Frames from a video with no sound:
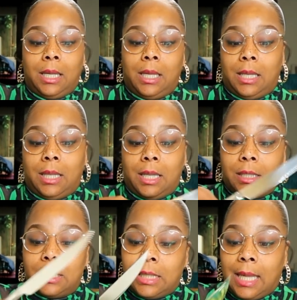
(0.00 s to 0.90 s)
in
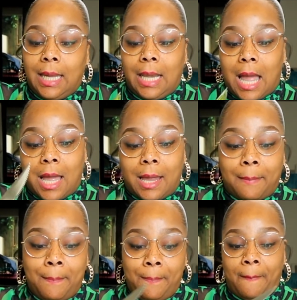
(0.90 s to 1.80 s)
this key
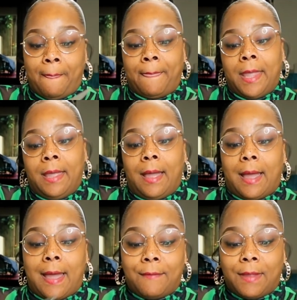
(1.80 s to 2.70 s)
lime.
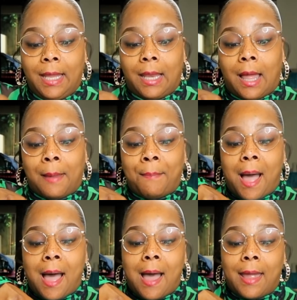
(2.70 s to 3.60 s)
I have key lime
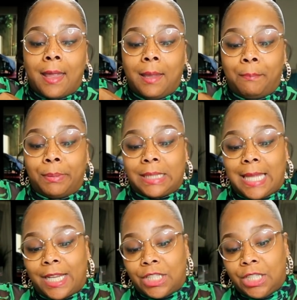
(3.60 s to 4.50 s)
pie and
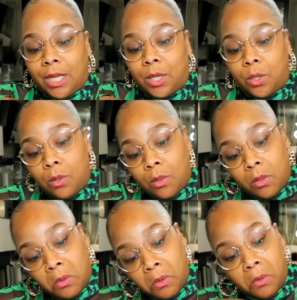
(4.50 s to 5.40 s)
pistachio
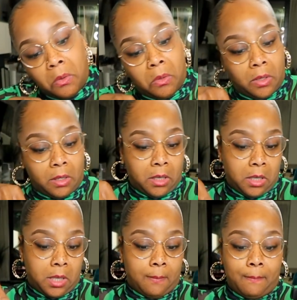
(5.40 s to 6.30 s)

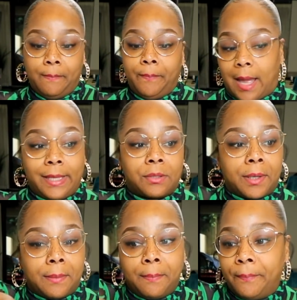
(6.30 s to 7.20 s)
um, ice
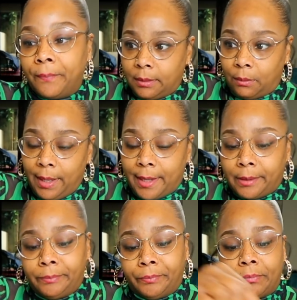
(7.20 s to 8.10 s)
cream.
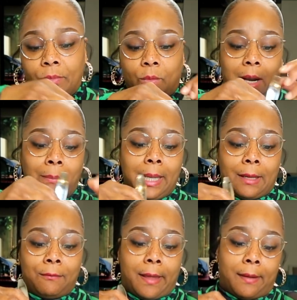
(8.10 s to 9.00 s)
Well, what I'm
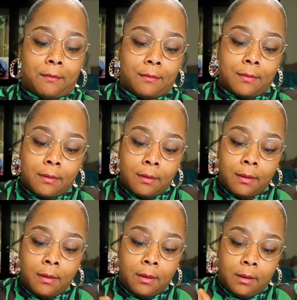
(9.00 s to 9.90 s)
looking at
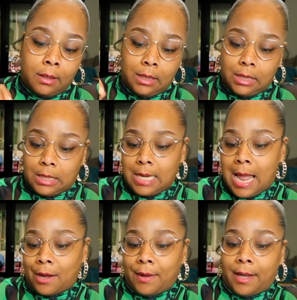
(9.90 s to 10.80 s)
is
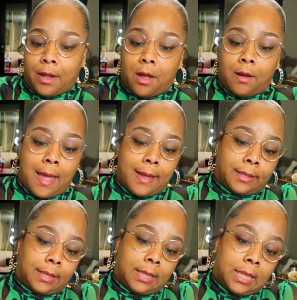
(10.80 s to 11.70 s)
not green at all,
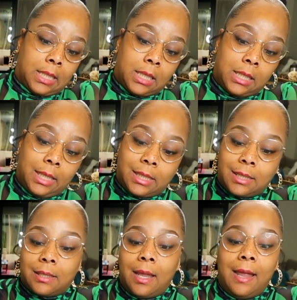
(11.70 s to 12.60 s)
guys. This
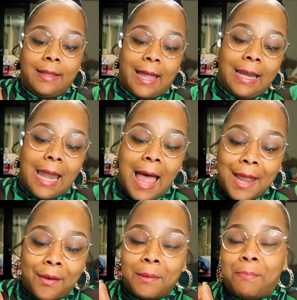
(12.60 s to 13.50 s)
is, they
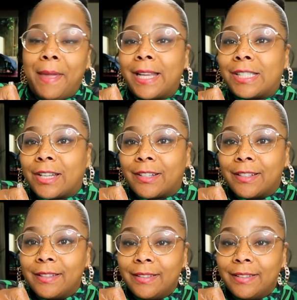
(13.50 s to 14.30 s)
lied on the picture.